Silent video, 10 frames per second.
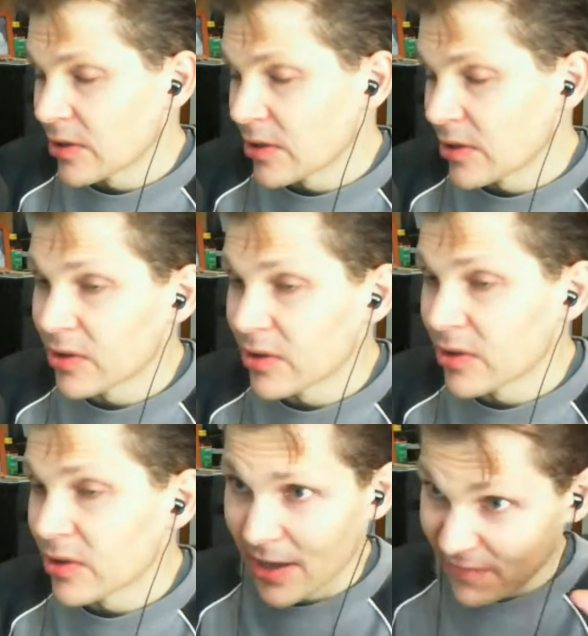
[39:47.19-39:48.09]
that allows you
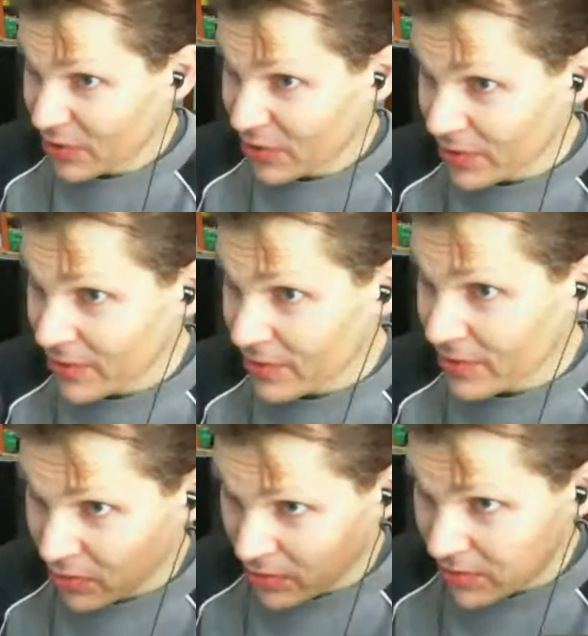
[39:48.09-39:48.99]
to have 3 crew
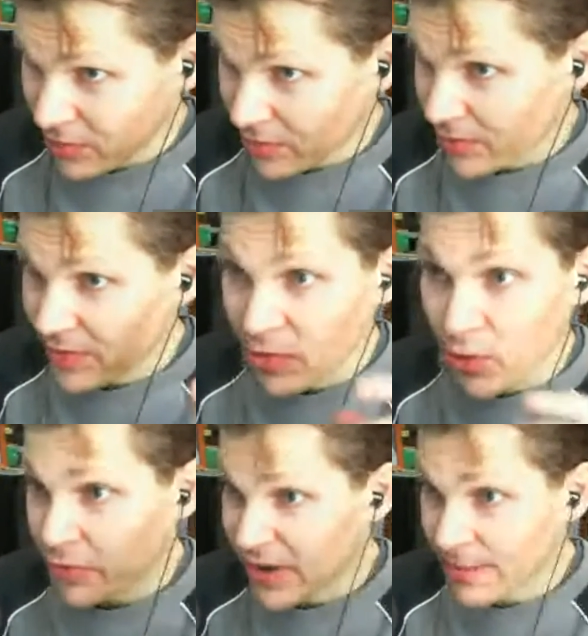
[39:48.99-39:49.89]
skills or
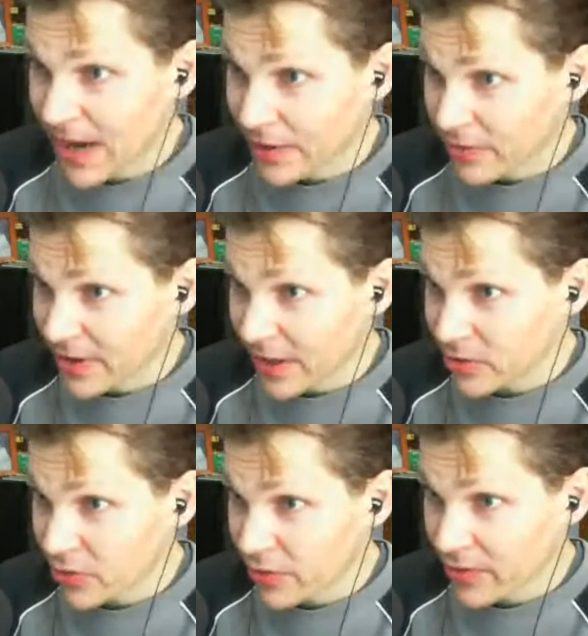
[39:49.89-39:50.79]
3 companions sent out
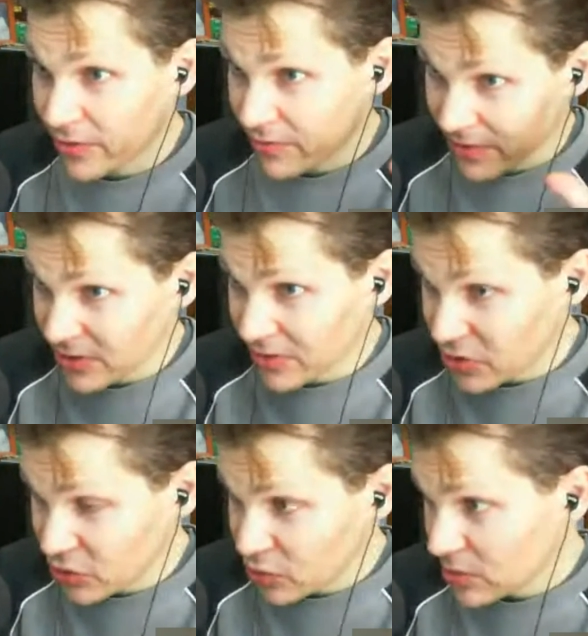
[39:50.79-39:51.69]
in crew skills rather than just
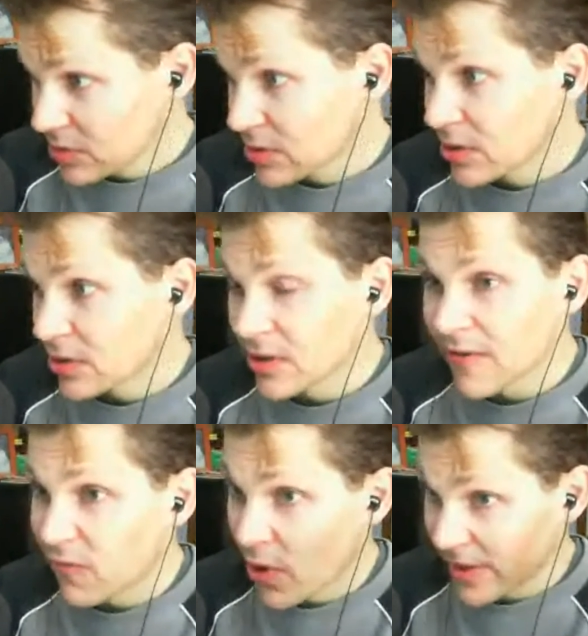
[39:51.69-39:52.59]
2.
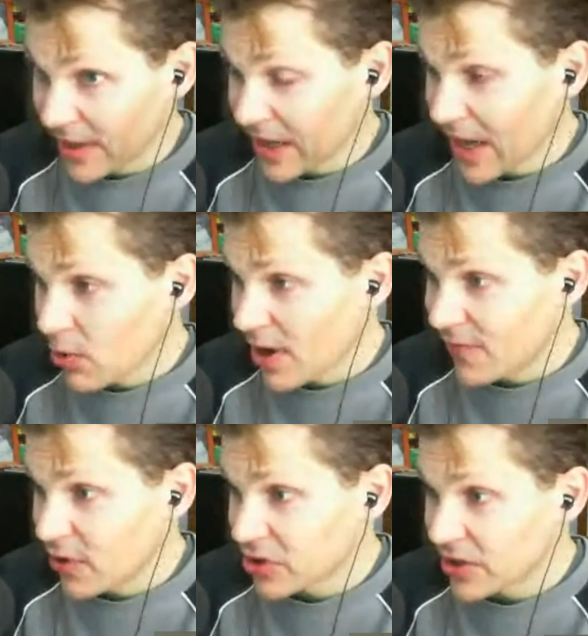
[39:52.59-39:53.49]
for the account-wide
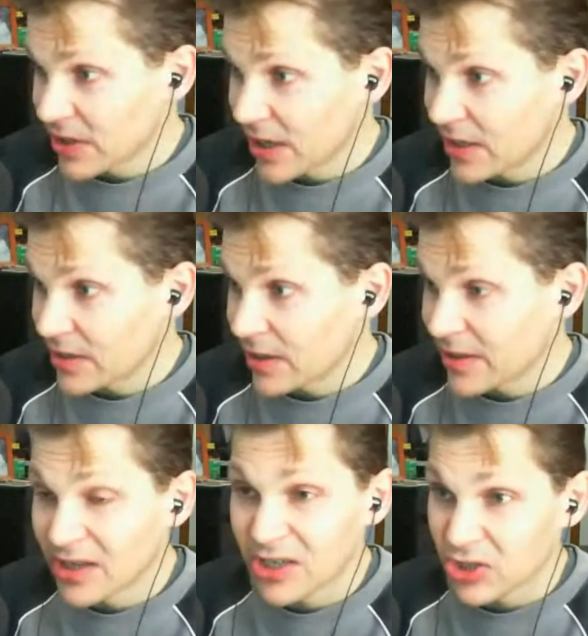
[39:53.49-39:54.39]
version, and
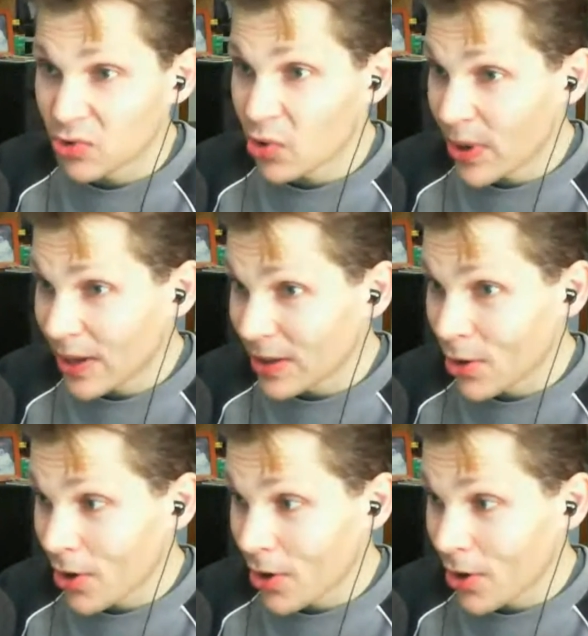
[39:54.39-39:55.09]
the additional quick